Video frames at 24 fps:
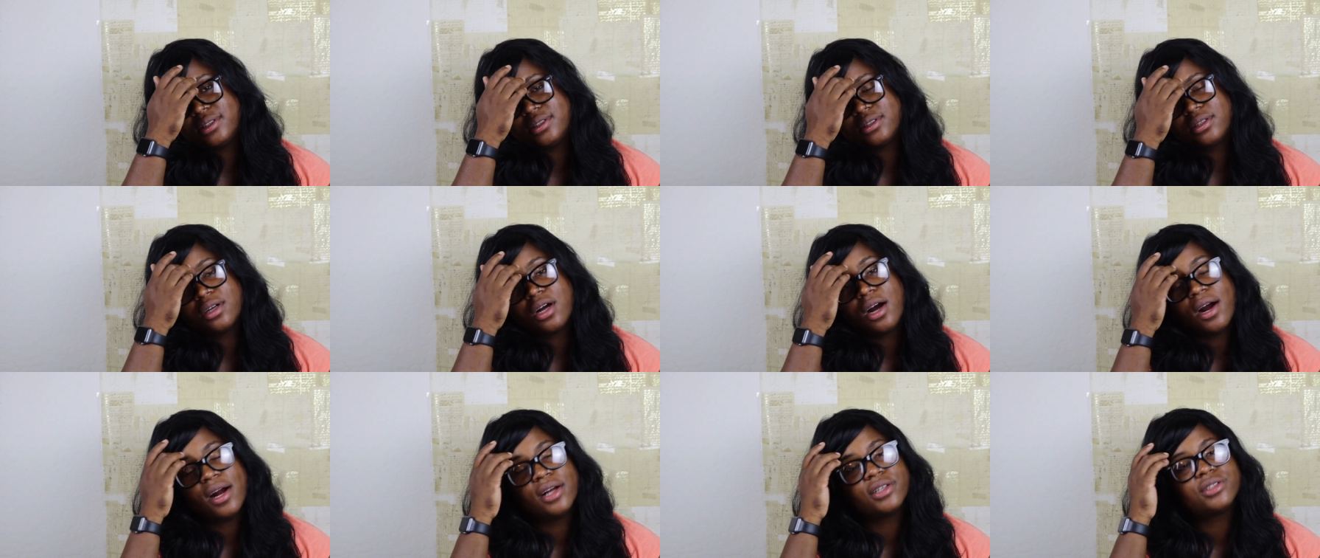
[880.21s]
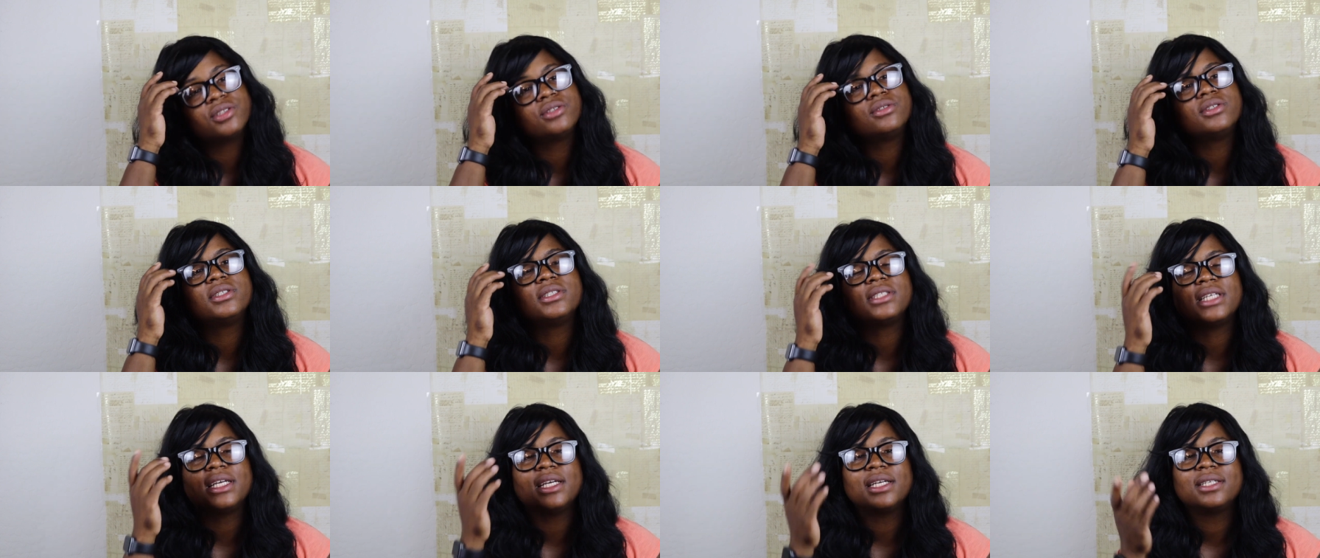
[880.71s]
car
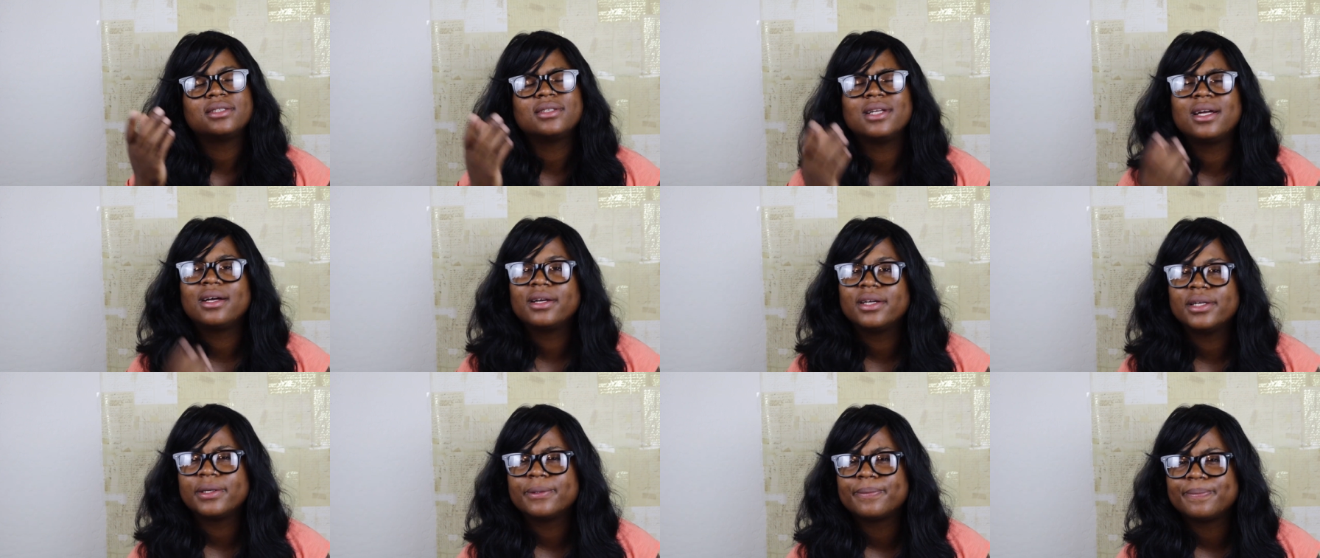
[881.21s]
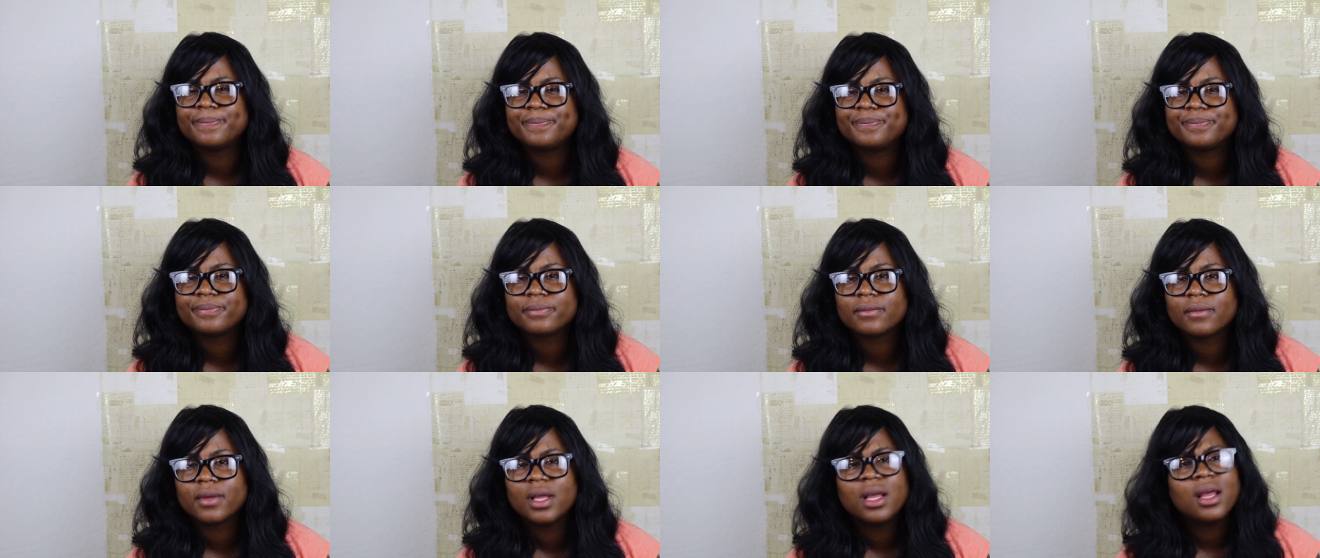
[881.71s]
insurance is down here?
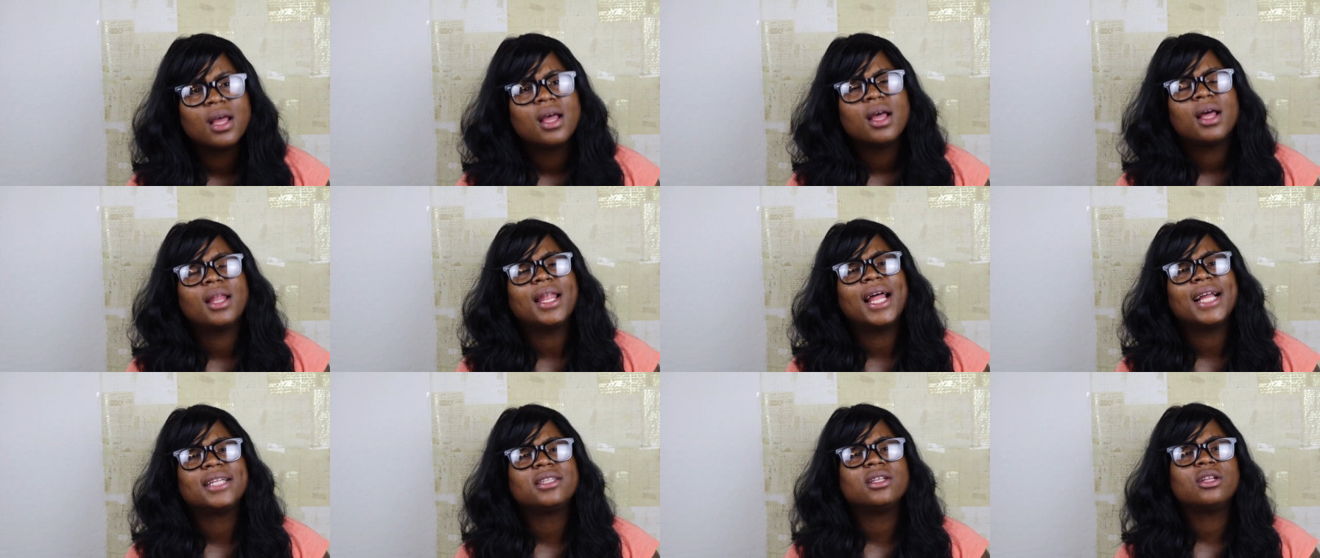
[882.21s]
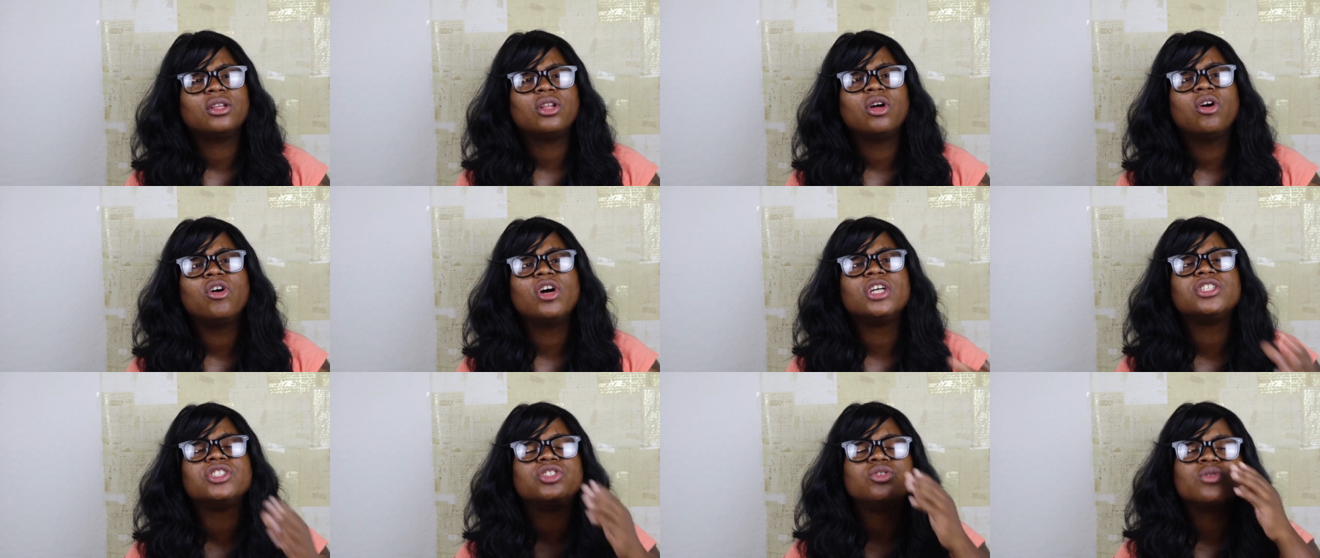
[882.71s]
Like, the
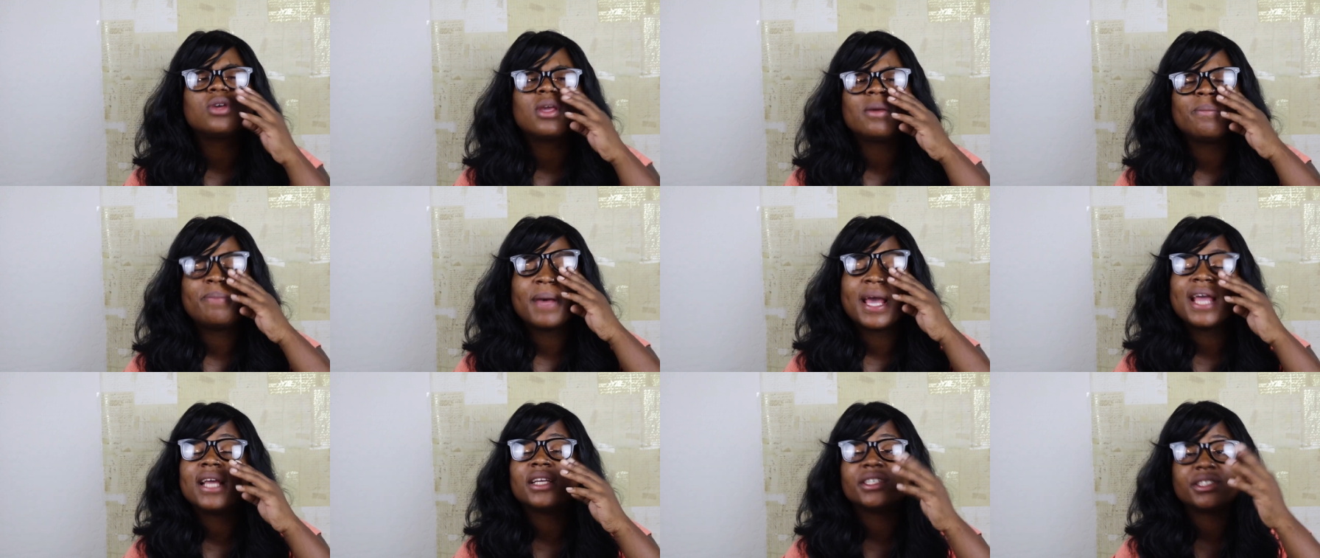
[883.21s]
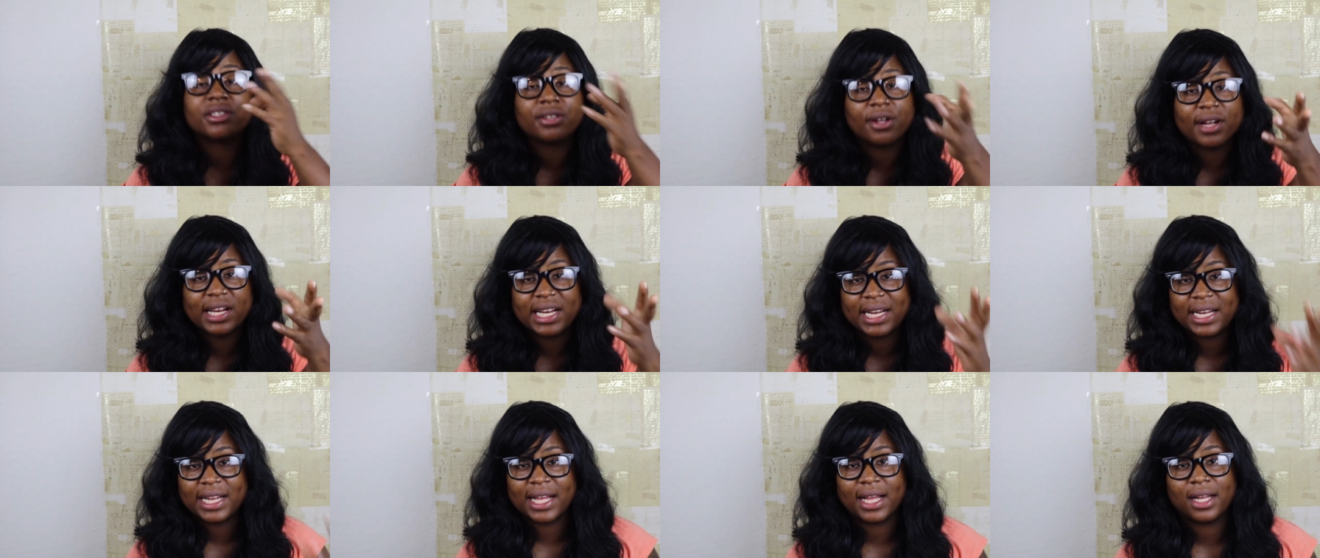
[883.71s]
lowest you can pay is
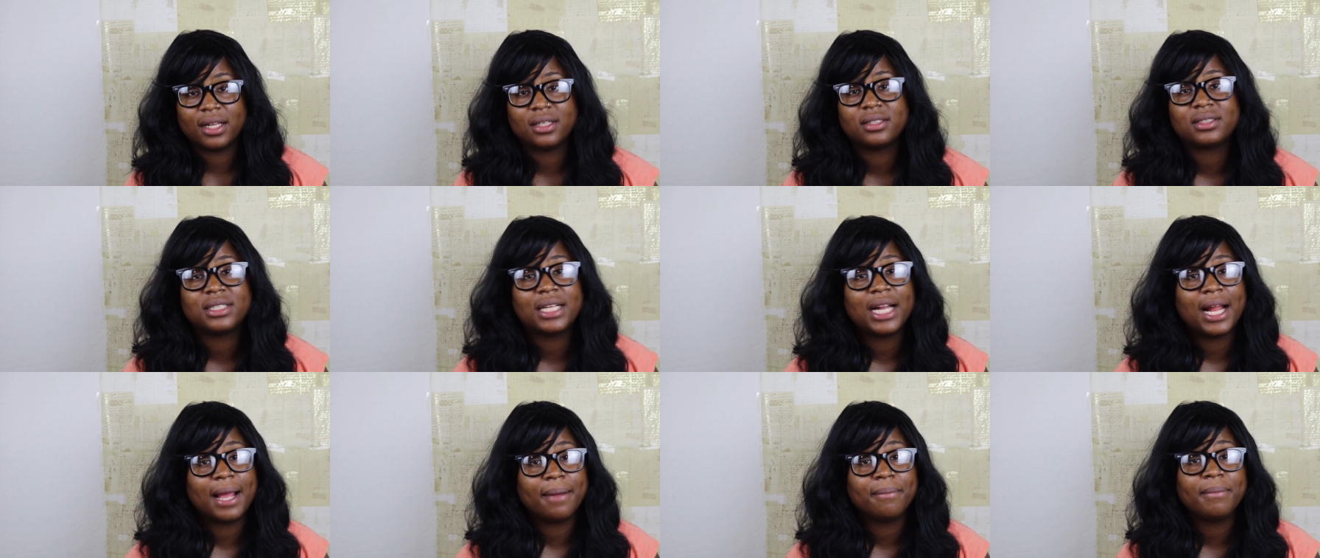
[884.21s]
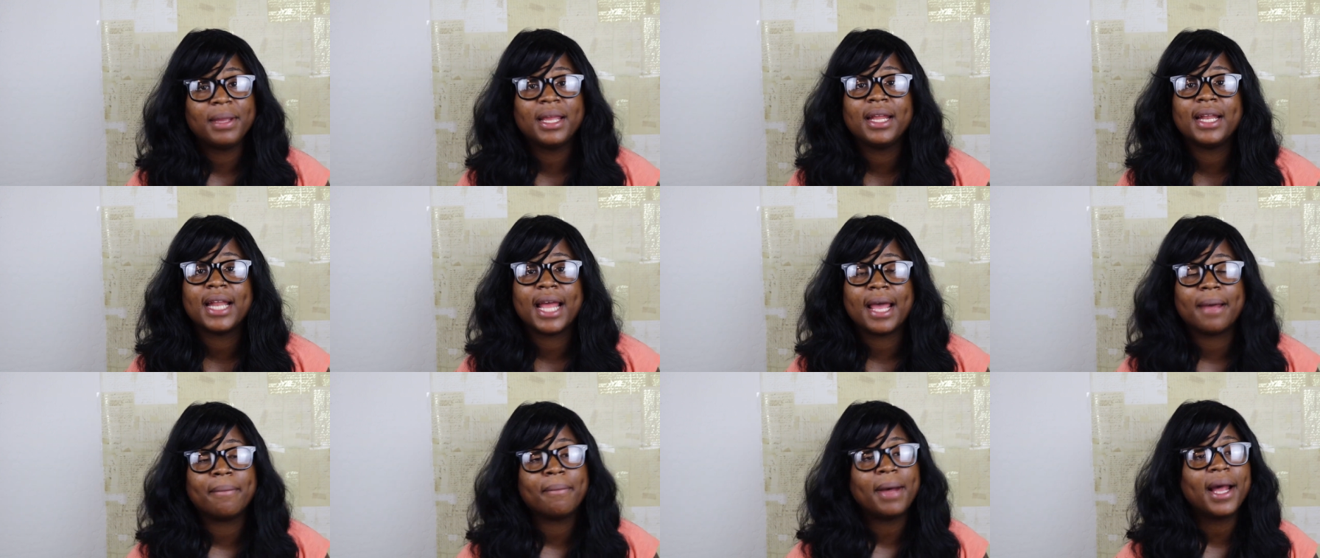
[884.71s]
$30, and I mean that.